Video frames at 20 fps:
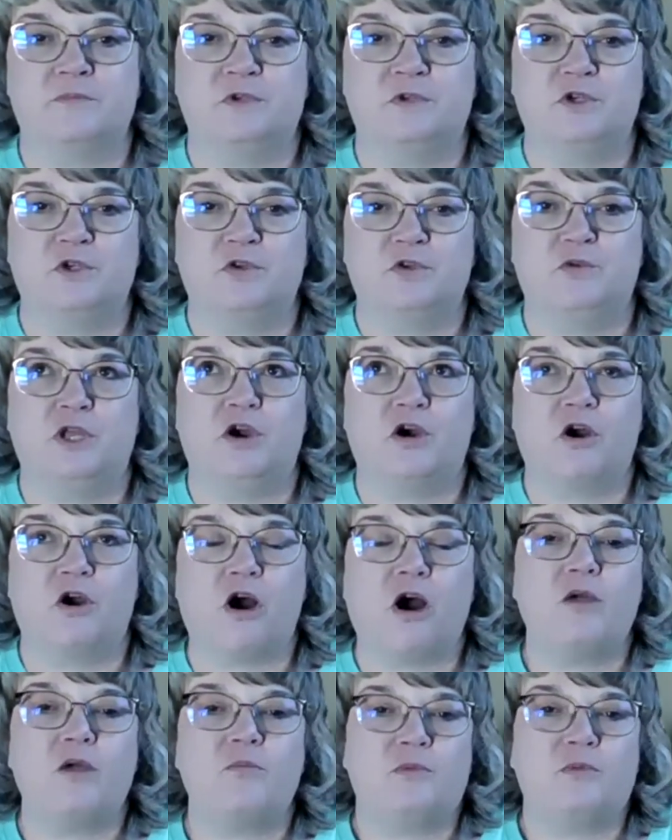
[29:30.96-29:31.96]
There
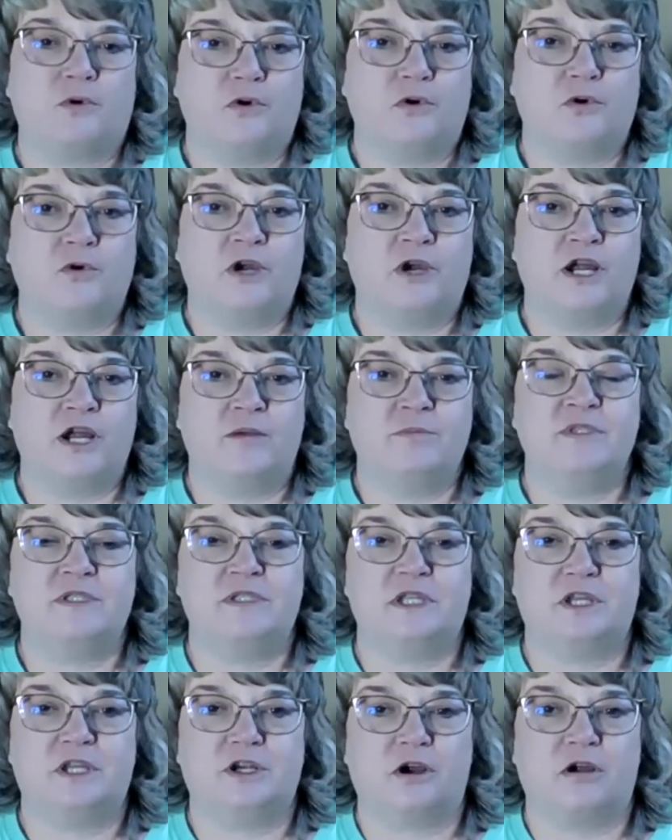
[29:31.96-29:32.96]
are programs
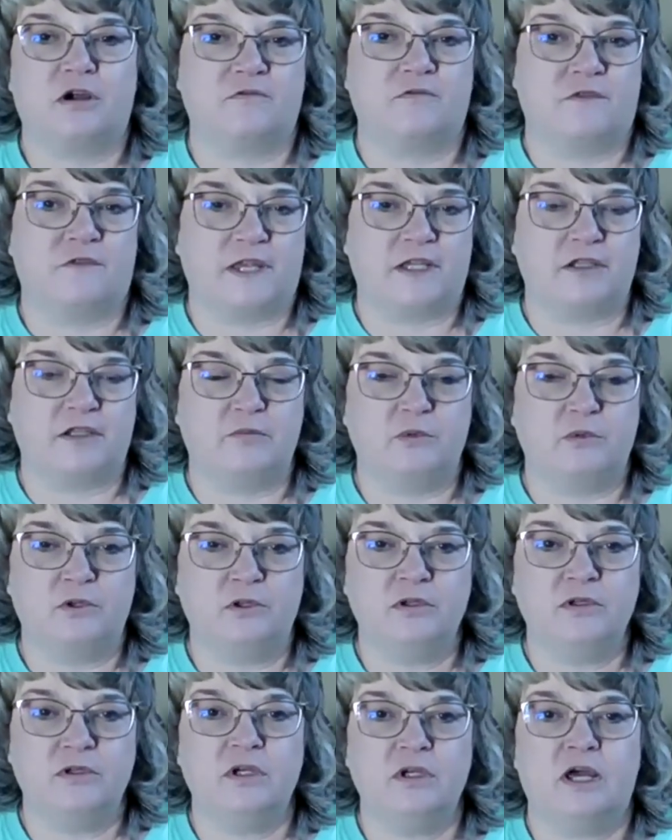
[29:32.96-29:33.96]
that are
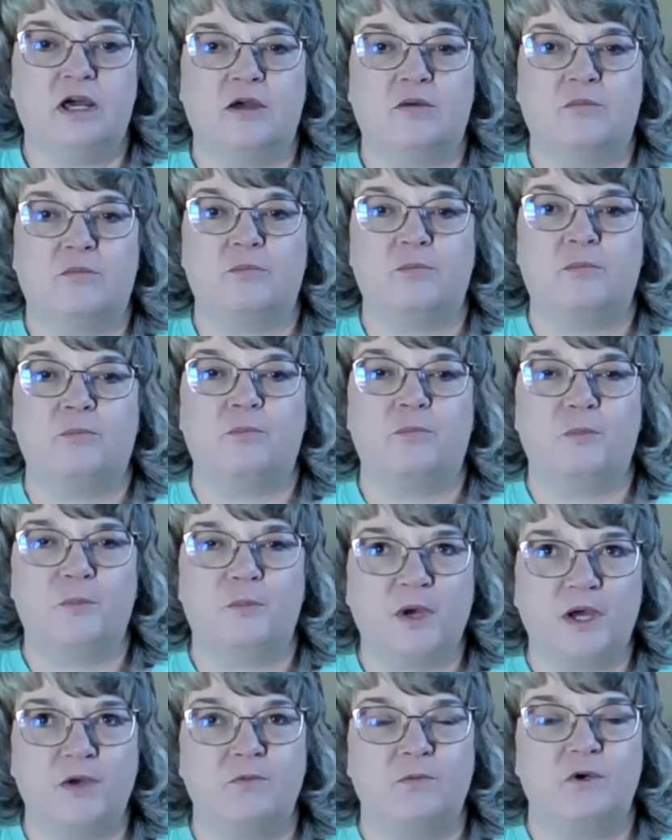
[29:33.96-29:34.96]
available,
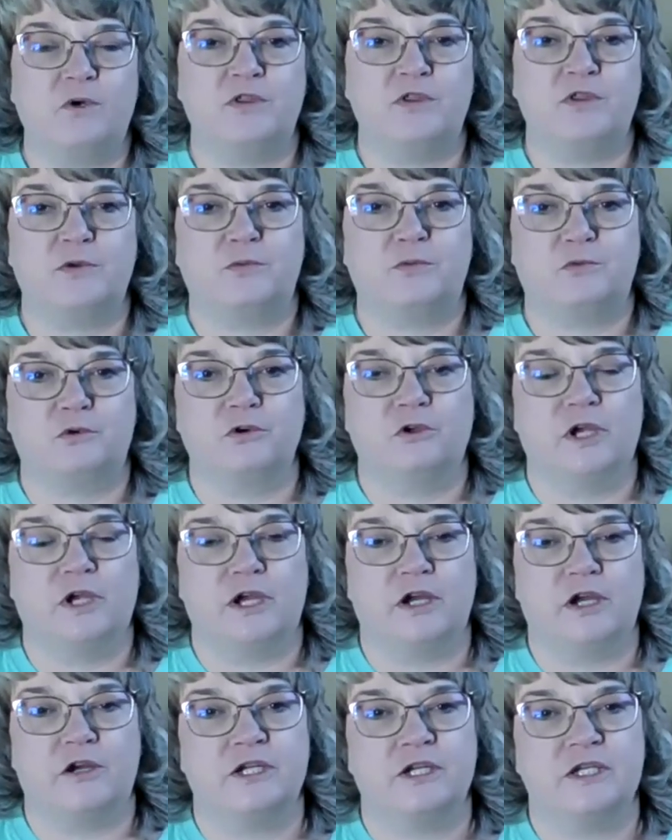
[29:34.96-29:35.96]
but with the rural
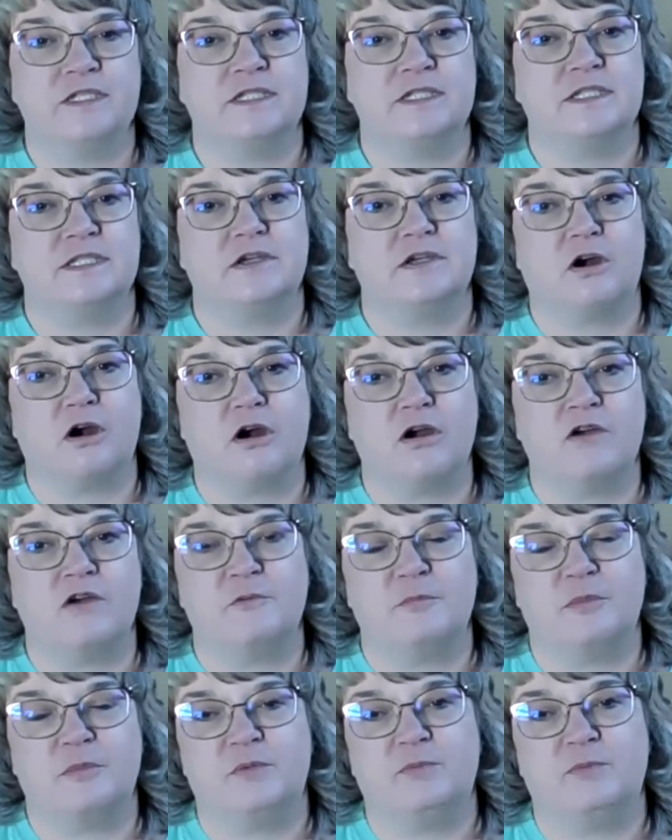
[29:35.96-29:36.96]
areas, it's hard
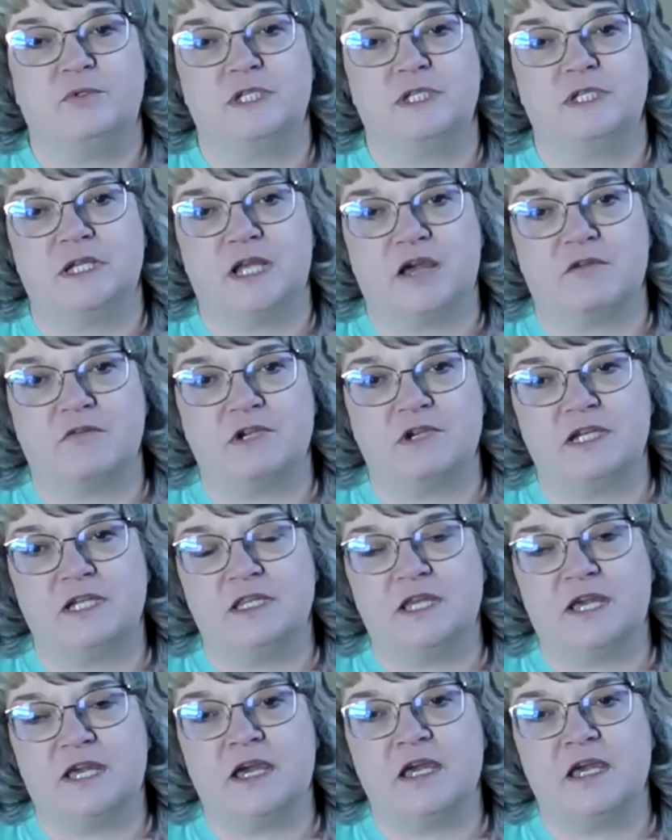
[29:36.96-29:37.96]
for people to
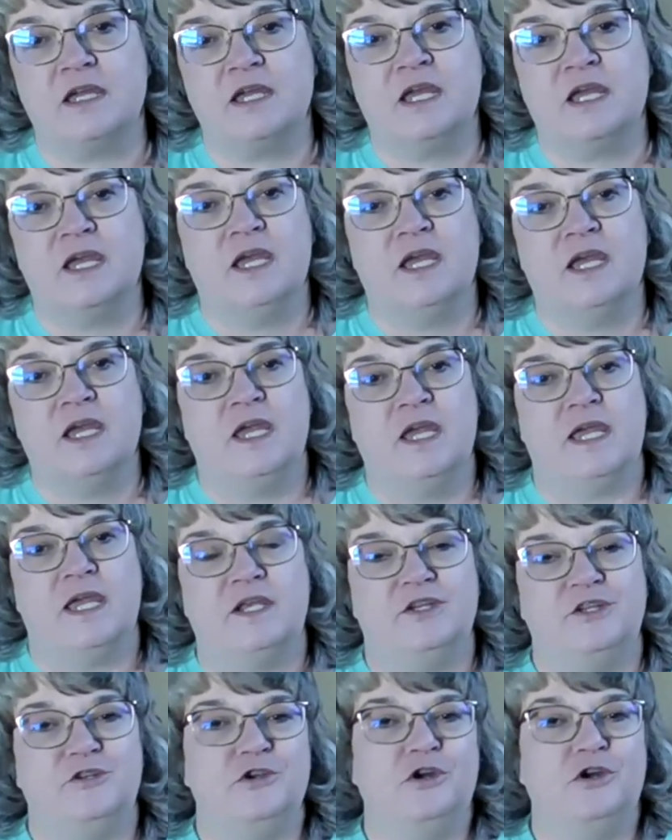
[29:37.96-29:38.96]
navigate that. And
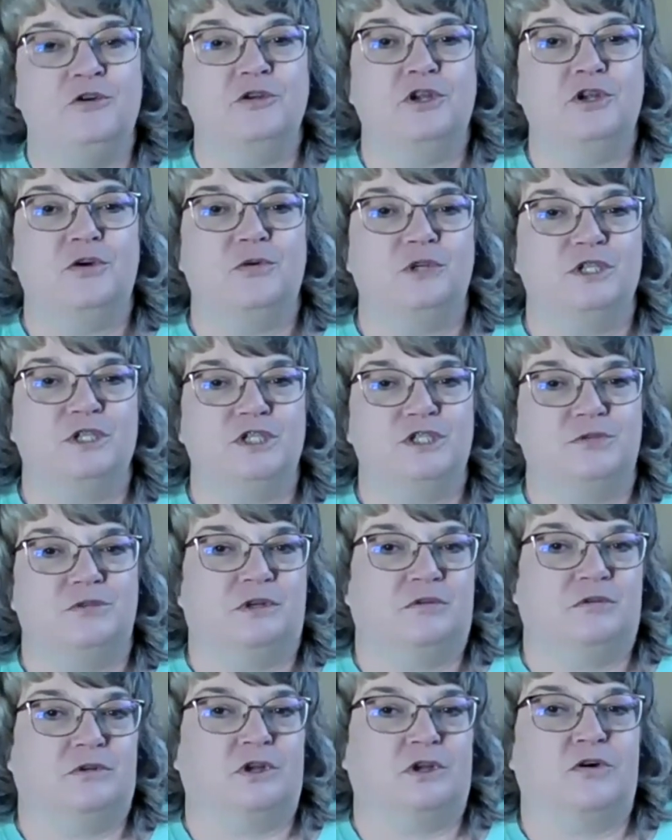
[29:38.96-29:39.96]
you don't know what you
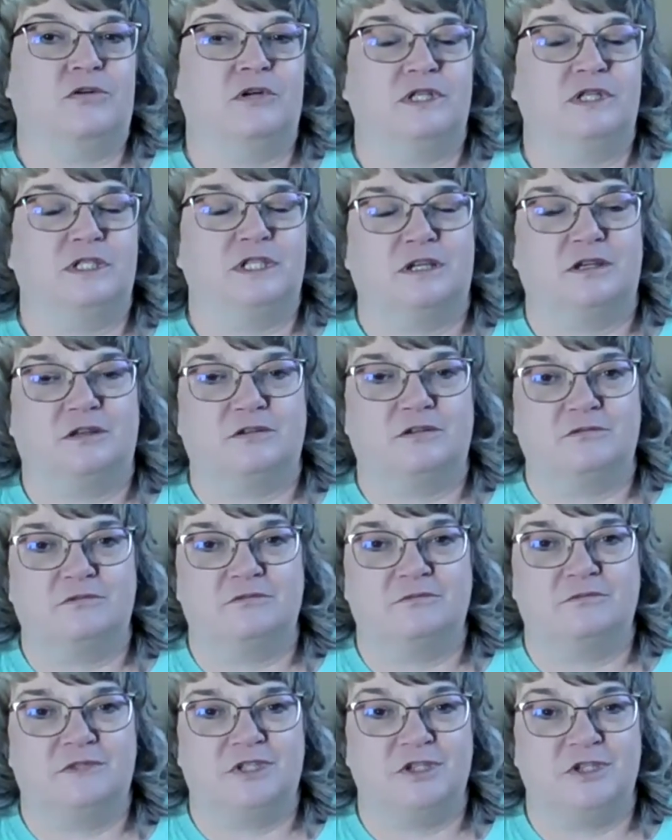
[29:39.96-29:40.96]
don't know until
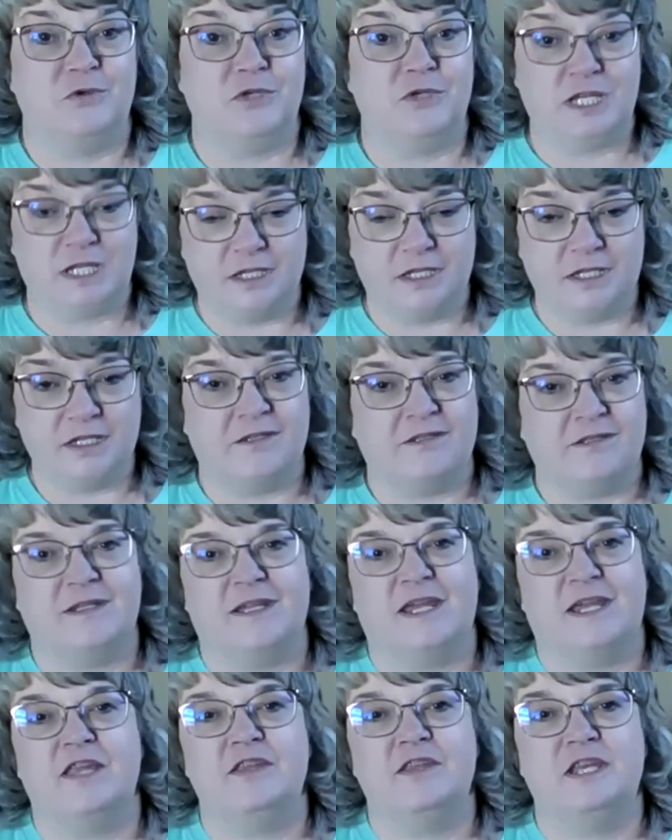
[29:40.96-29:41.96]
you need it.
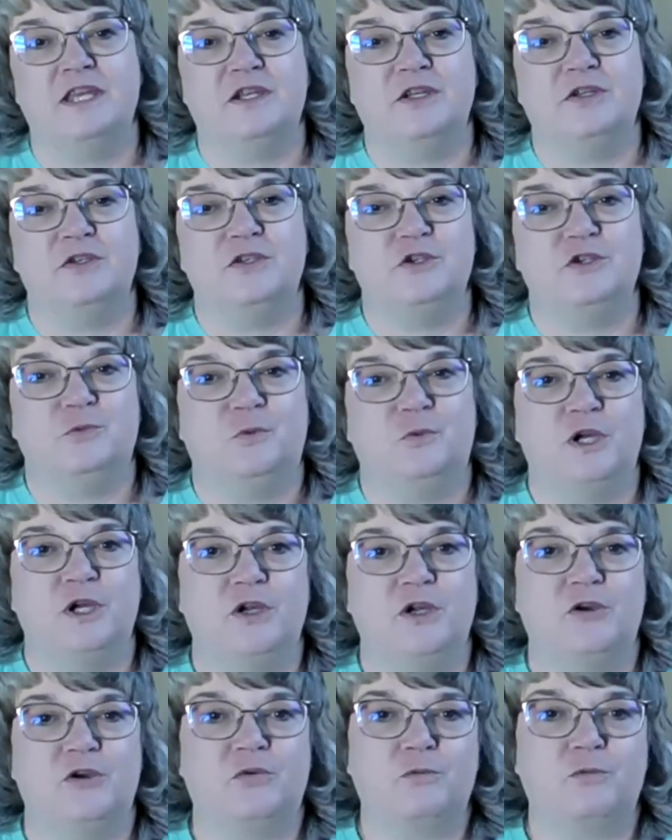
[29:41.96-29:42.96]
And then
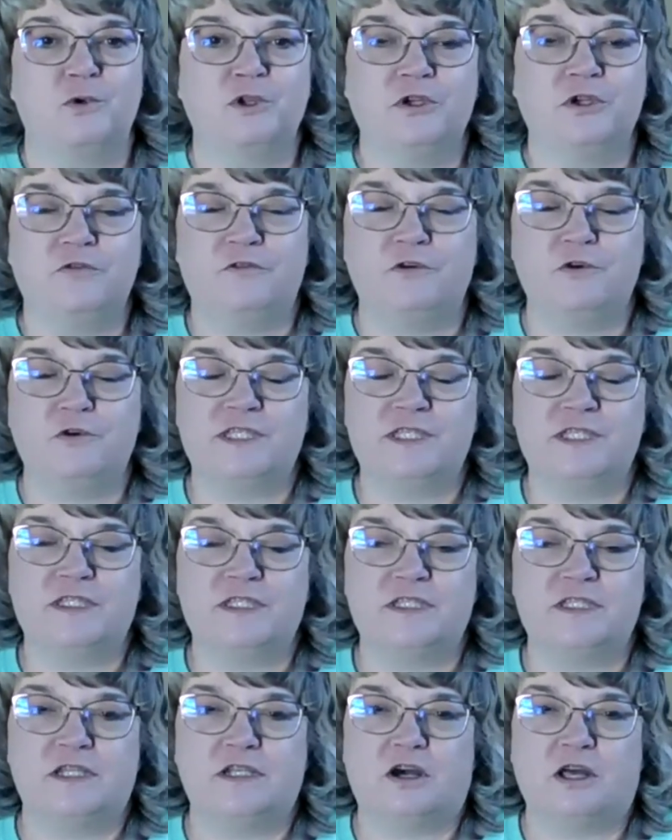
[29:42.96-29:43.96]
we're really
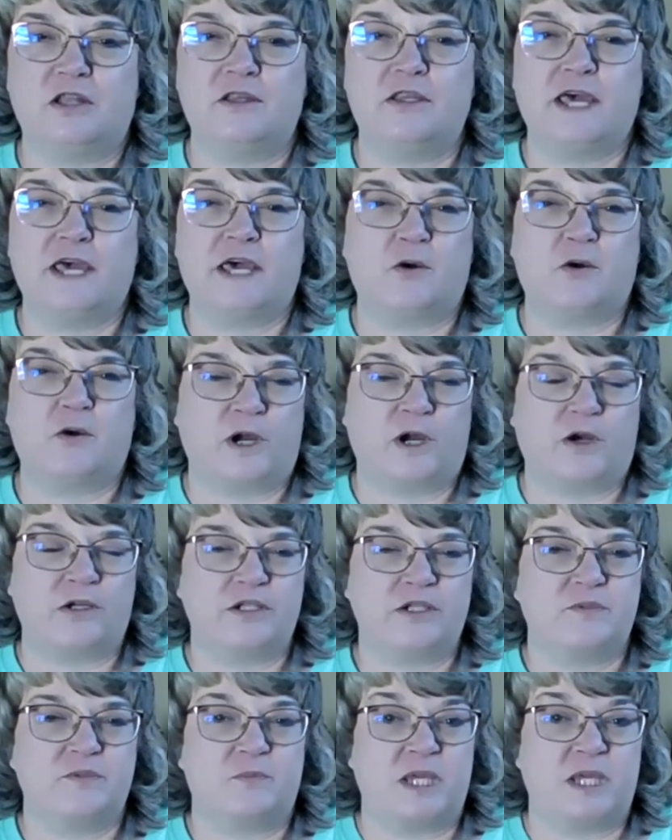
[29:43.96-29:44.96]
focusing on that
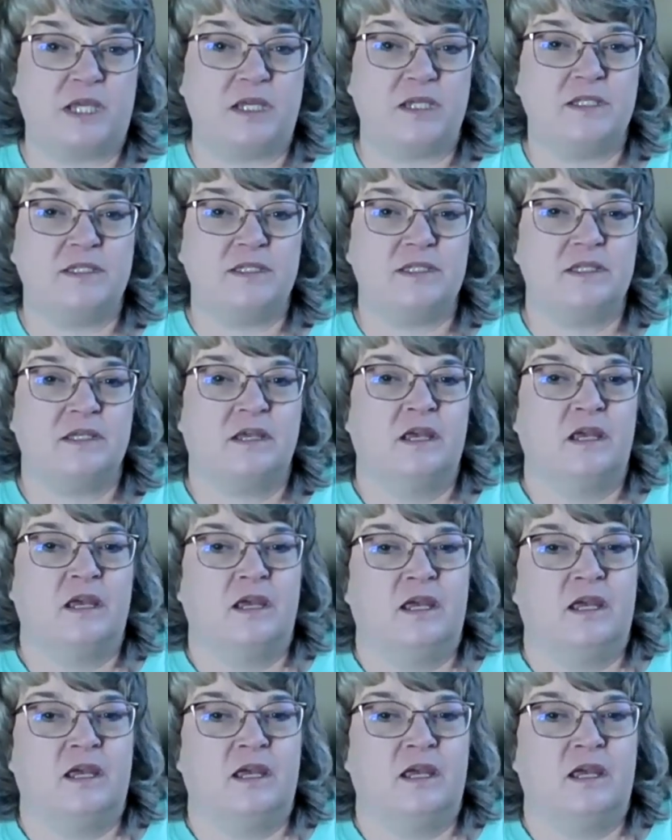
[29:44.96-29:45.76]
awareness piece